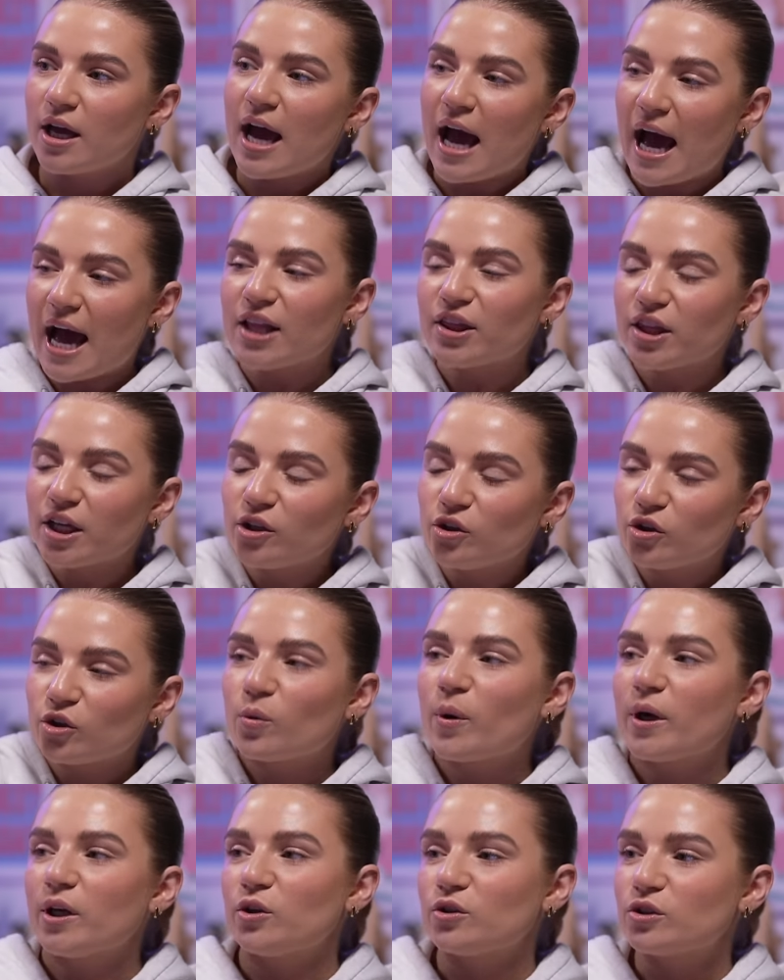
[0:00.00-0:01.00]
I think you're
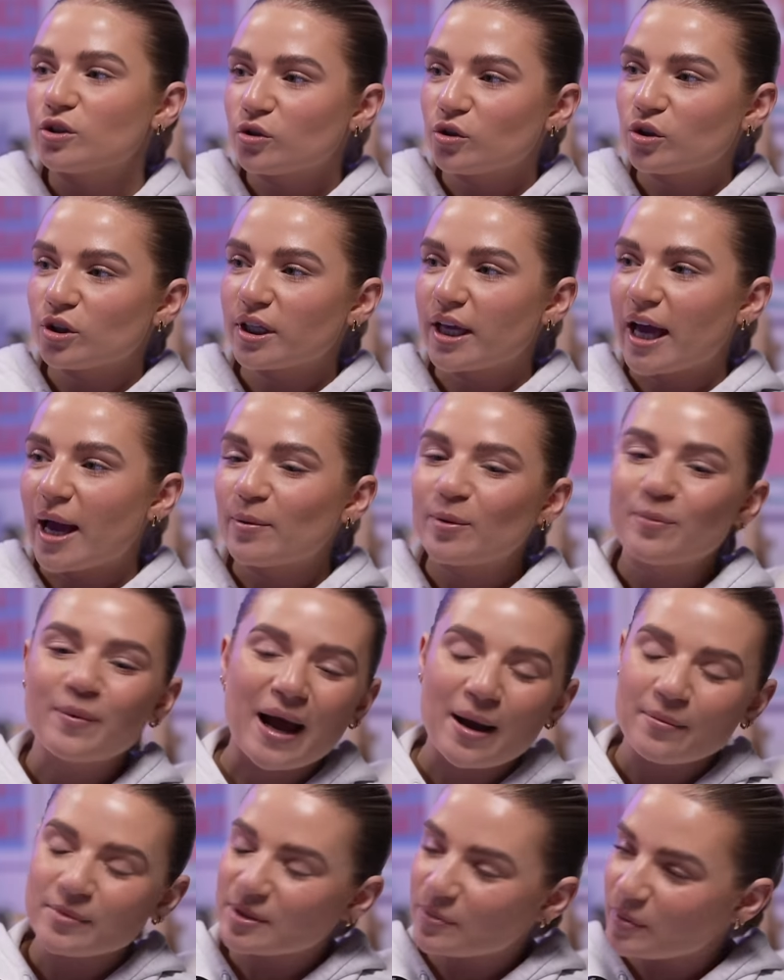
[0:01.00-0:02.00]
quite good at looking at the camera, but
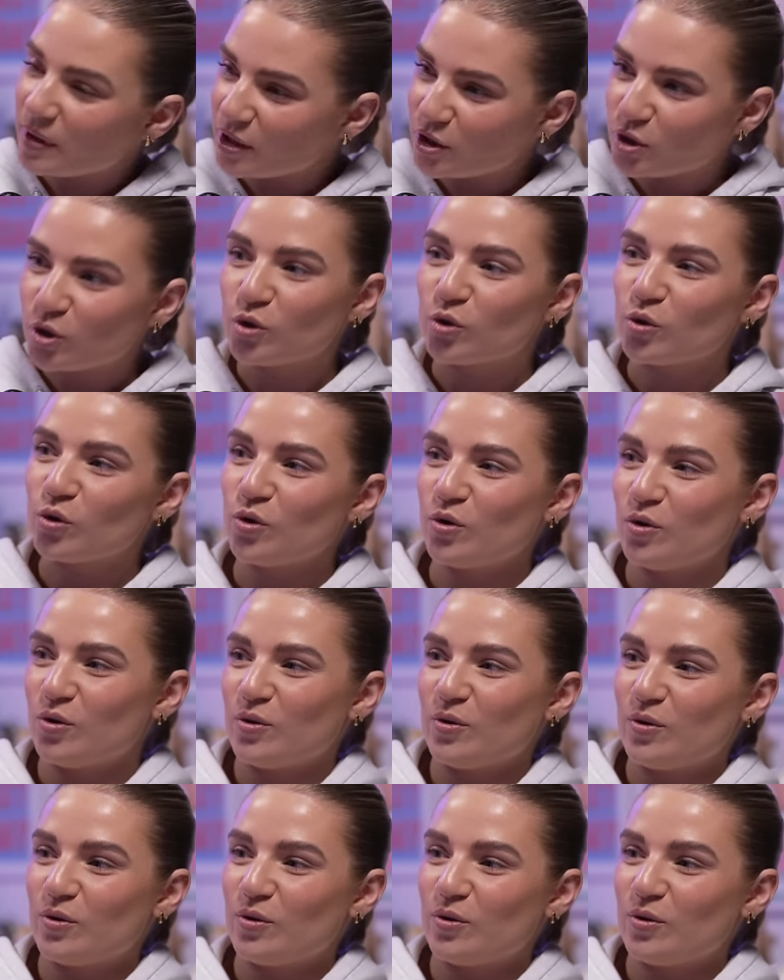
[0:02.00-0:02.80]
I'm speaking to you.